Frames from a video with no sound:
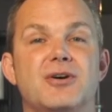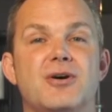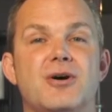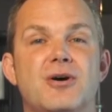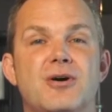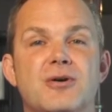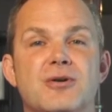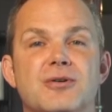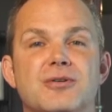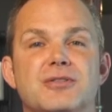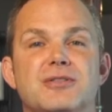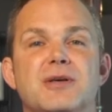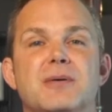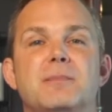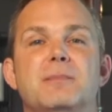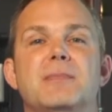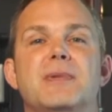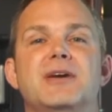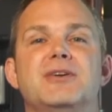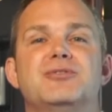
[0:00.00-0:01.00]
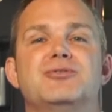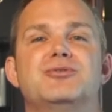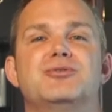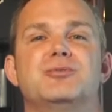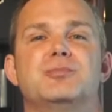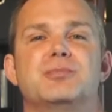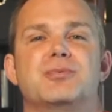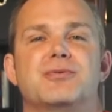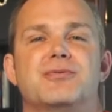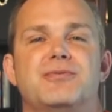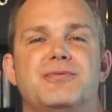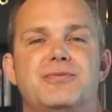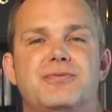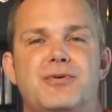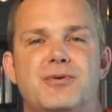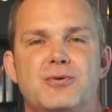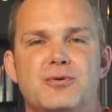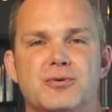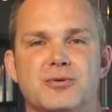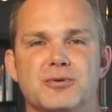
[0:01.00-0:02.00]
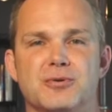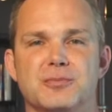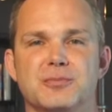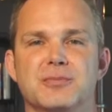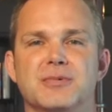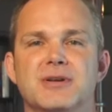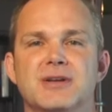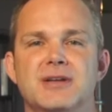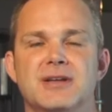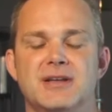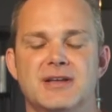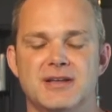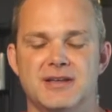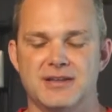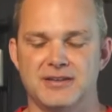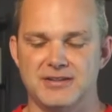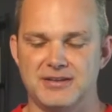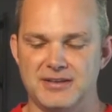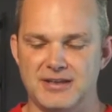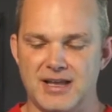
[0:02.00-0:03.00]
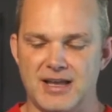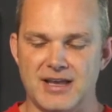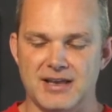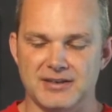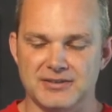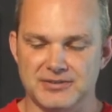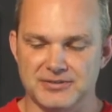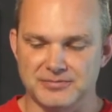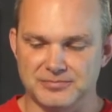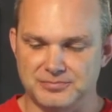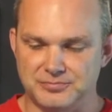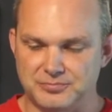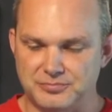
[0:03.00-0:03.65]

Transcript: heart that makes you perform the act.